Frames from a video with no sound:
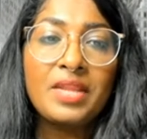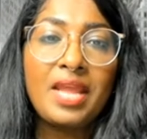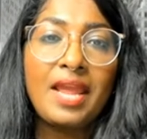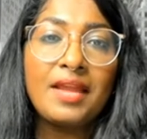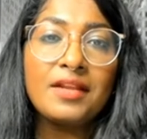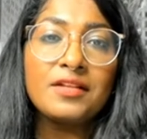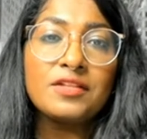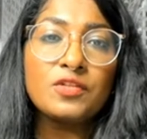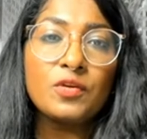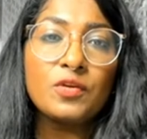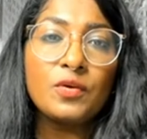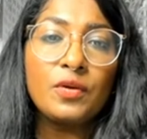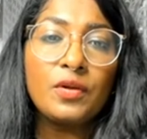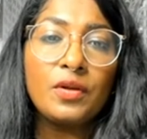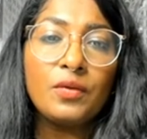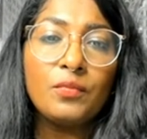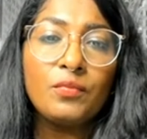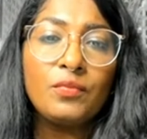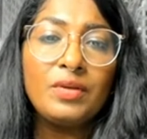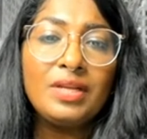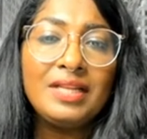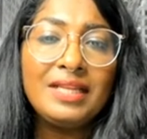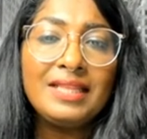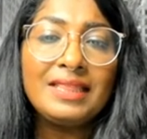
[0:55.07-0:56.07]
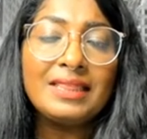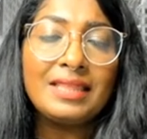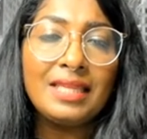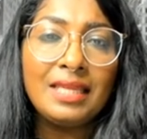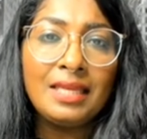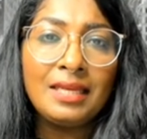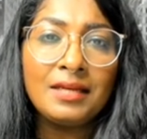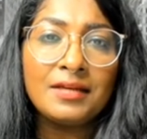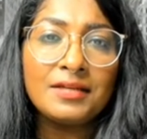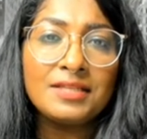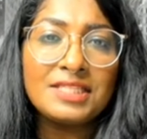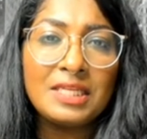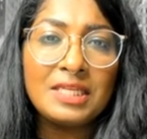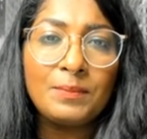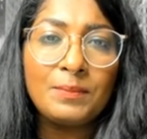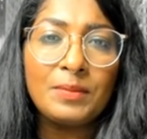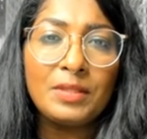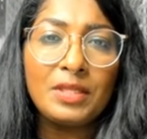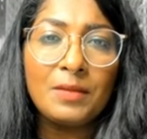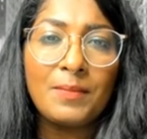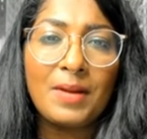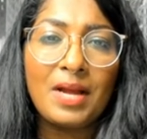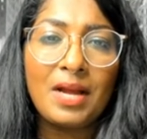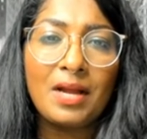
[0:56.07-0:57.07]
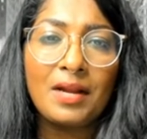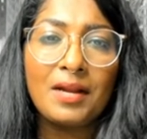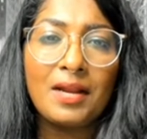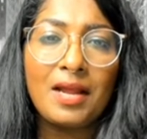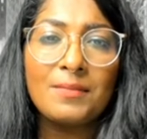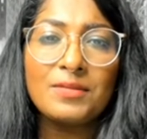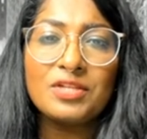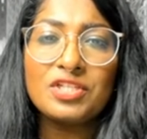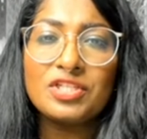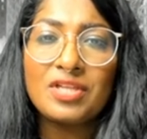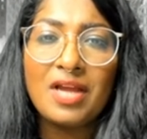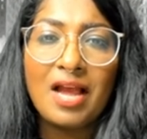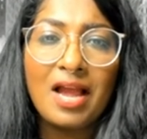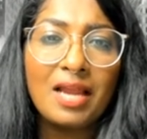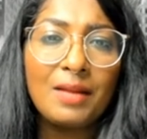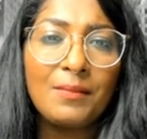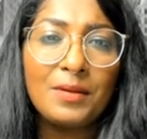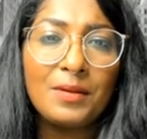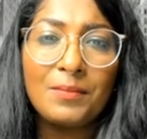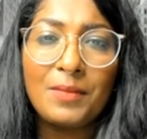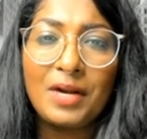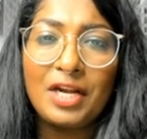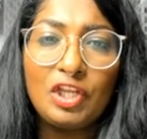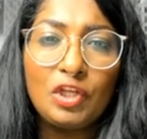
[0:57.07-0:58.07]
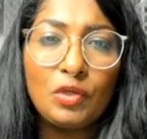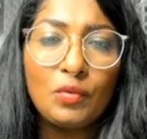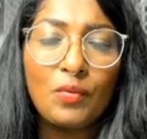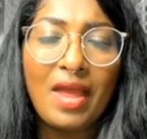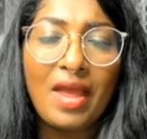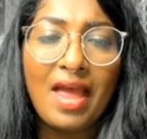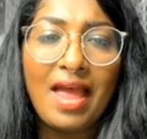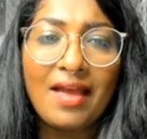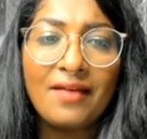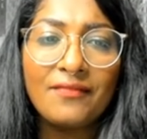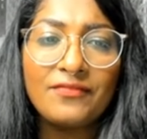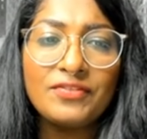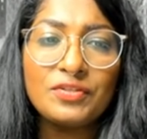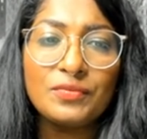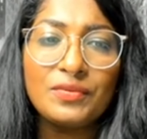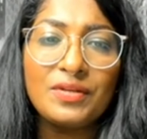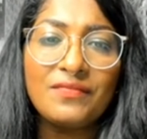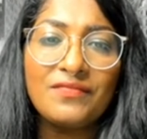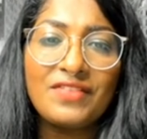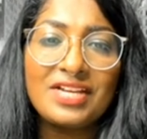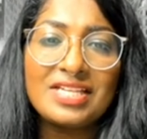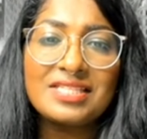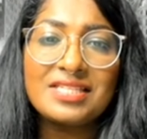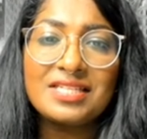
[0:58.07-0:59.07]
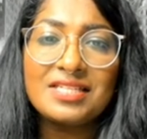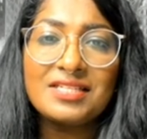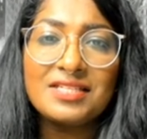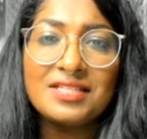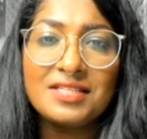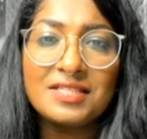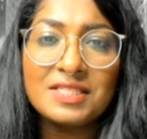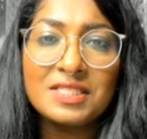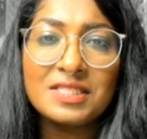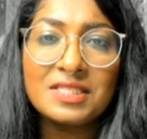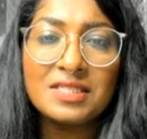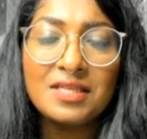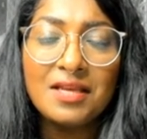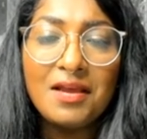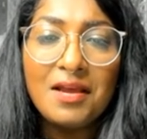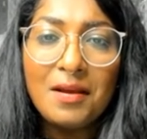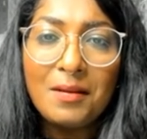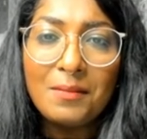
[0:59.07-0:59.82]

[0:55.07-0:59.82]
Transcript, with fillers: And so really think deeply about how much time and money you have to invest into this